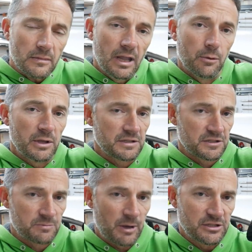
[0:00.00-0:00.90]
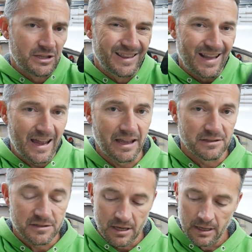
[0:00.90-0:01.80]
And when the suspension
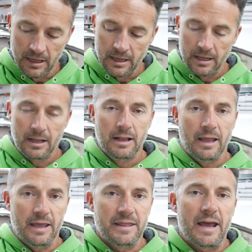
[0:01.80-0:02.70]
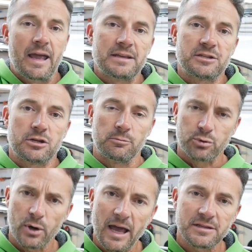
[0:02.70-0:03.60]
lands and that has to
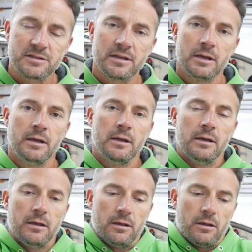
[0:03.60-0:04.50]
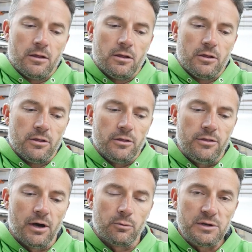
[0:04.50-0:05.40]
compress,
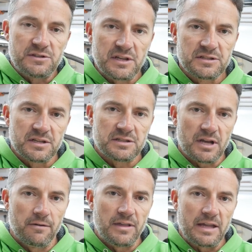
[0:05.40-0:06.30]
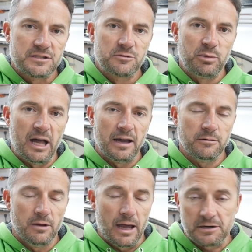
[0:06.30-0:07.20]
the resistance of that
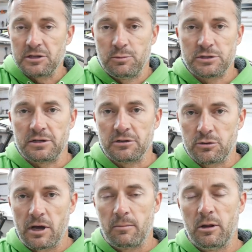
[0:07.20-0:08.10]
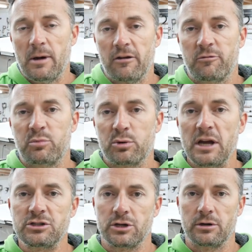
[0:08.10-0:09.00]
spline actually puts an incredible amount of
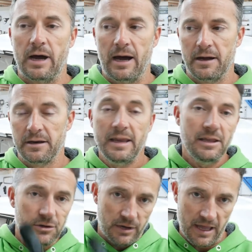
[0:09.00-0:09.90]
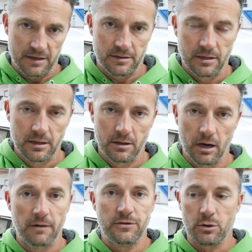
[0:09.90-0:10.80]
pressure on either end
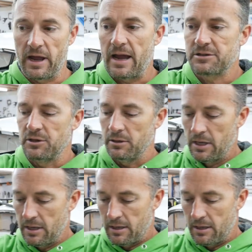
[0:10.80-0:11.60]
of your axle.